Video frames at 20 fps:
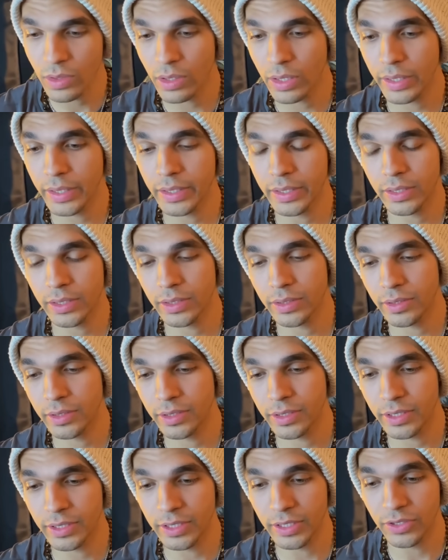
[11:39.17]

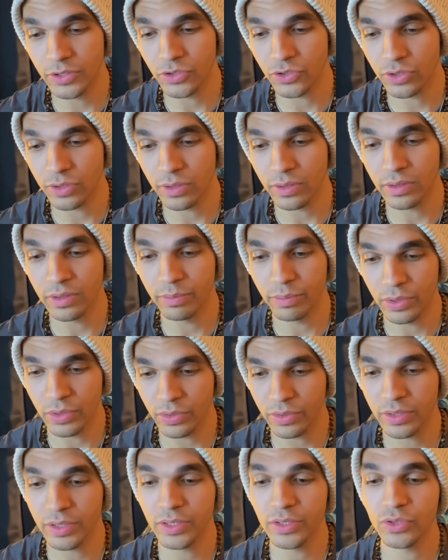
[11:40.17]
and I think you're slowly
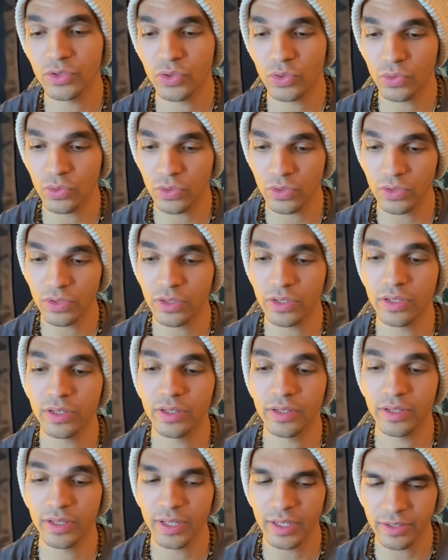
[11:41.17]
building toward,
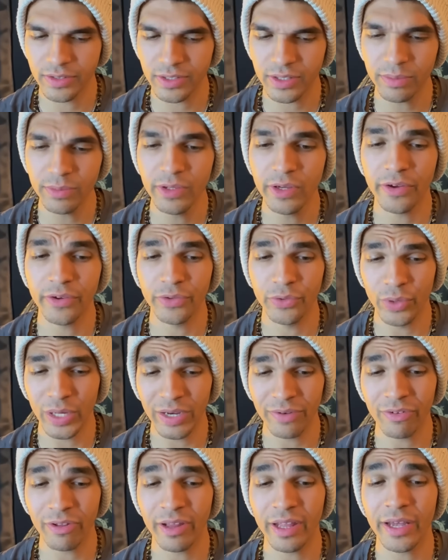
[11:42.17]
some of y'all, you
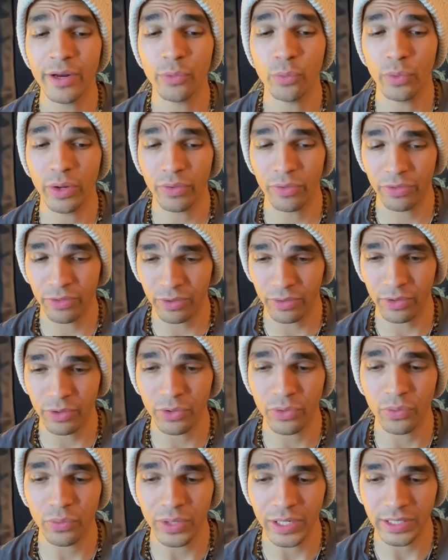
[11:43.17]
have a lot of wealth on the
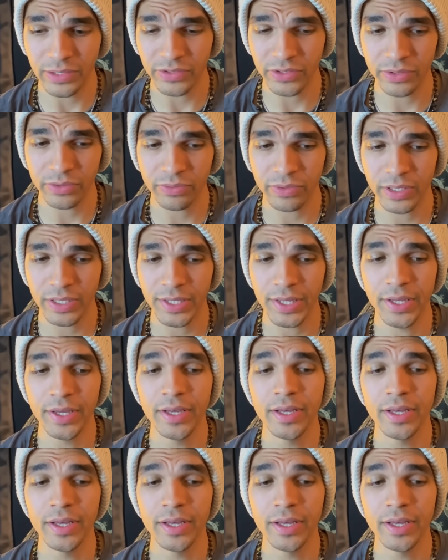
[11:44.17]
horizon, right?